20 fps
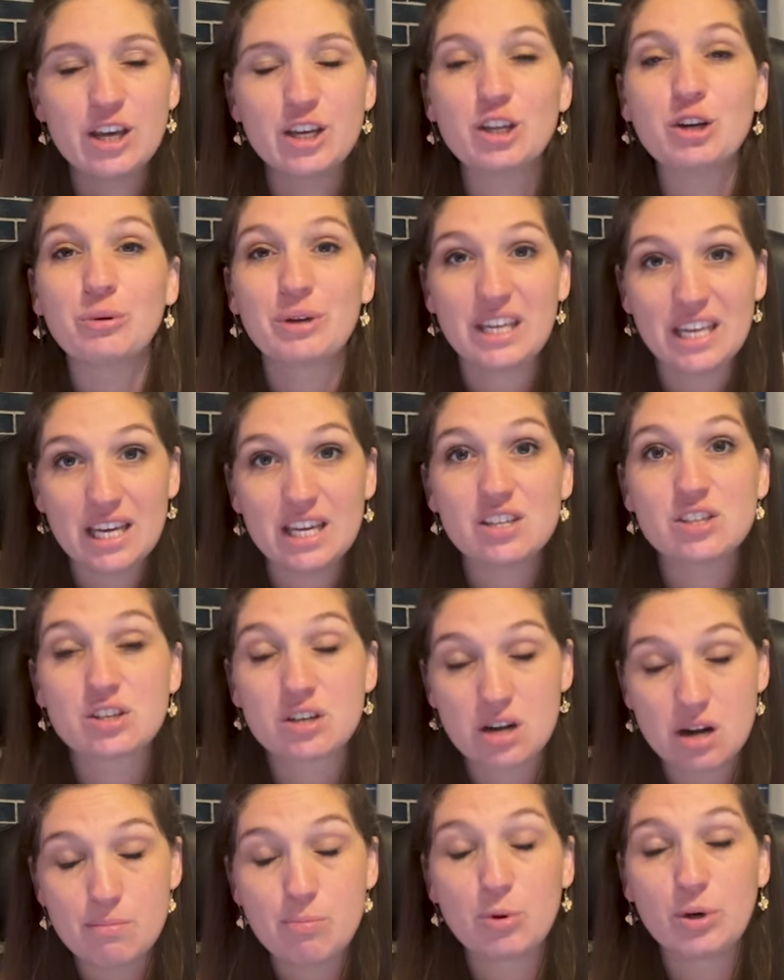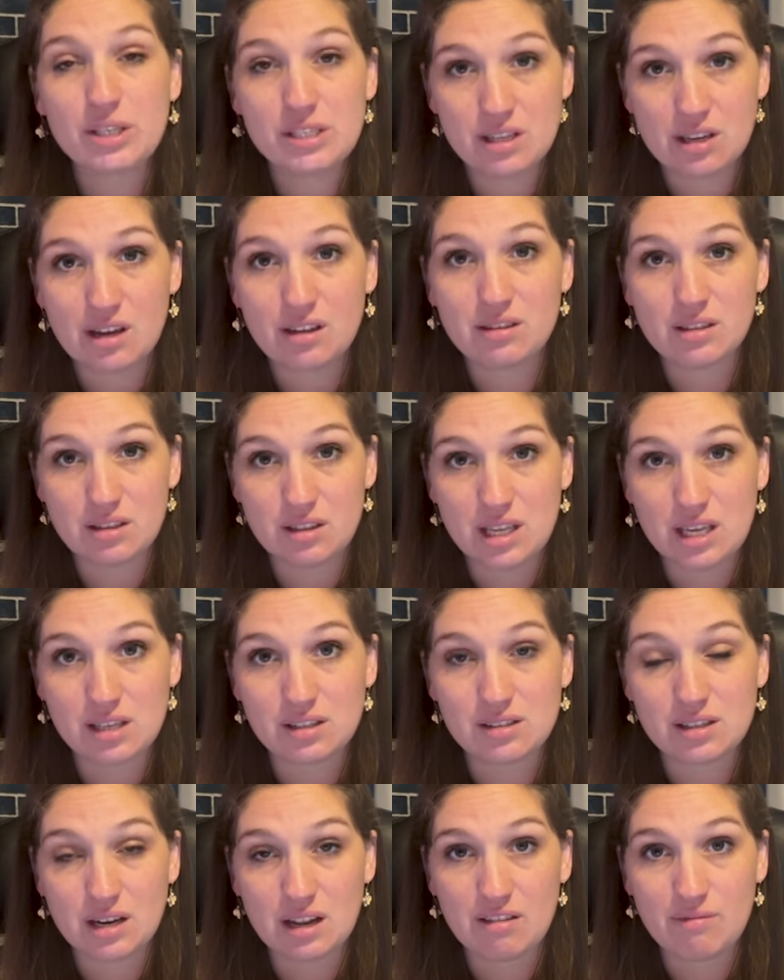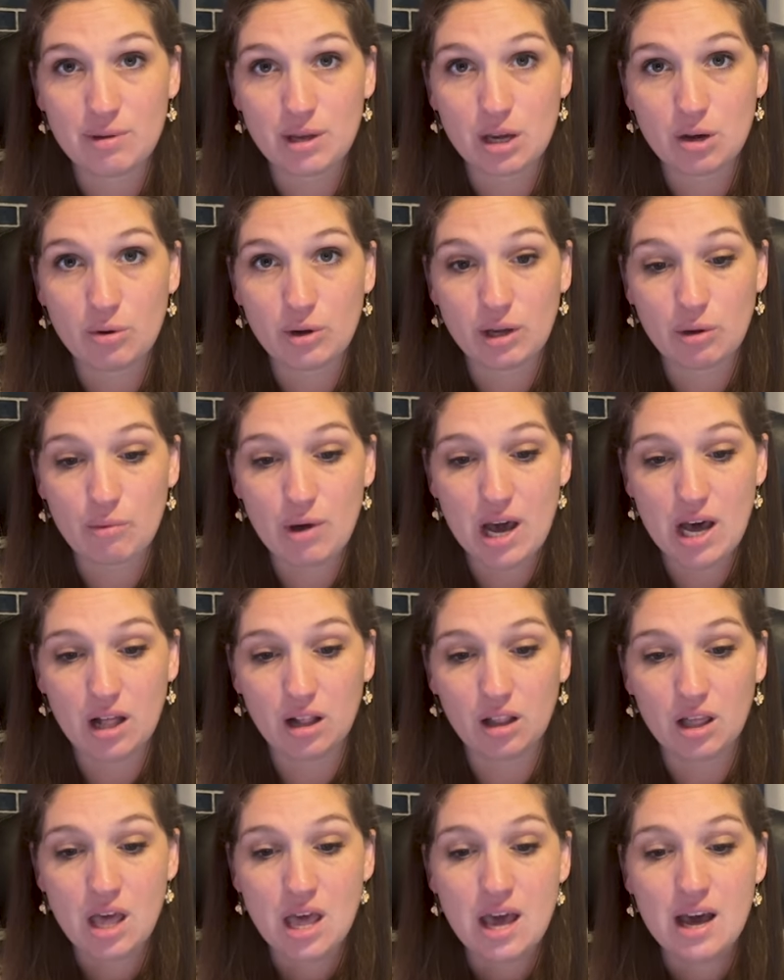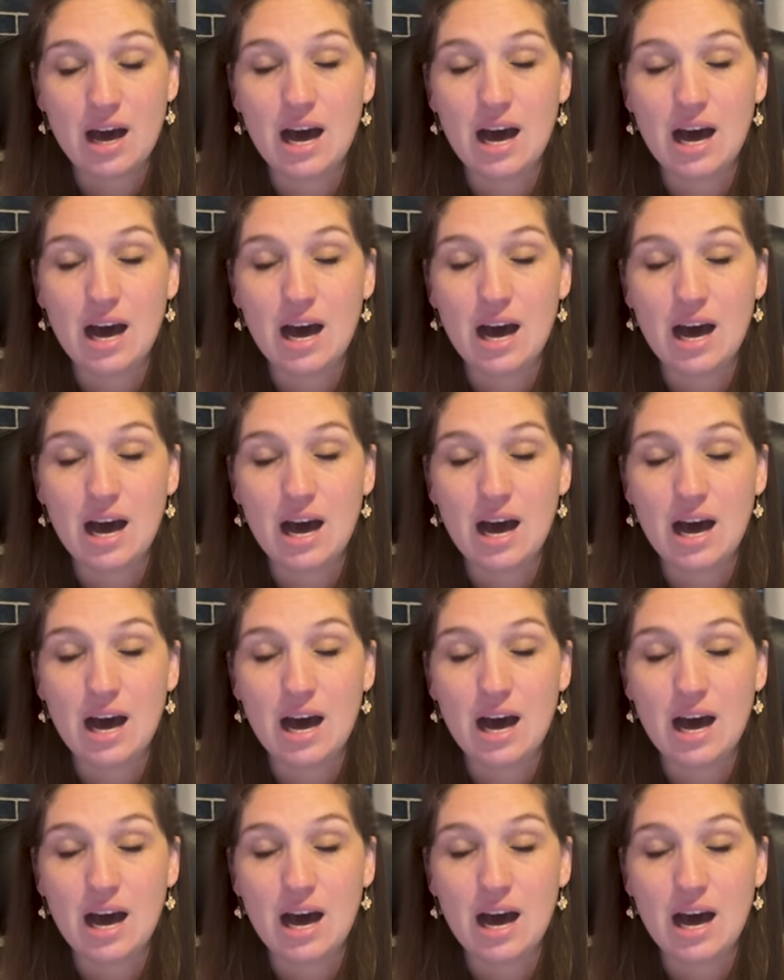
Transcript: You know, he started pointing out the things that have been going well.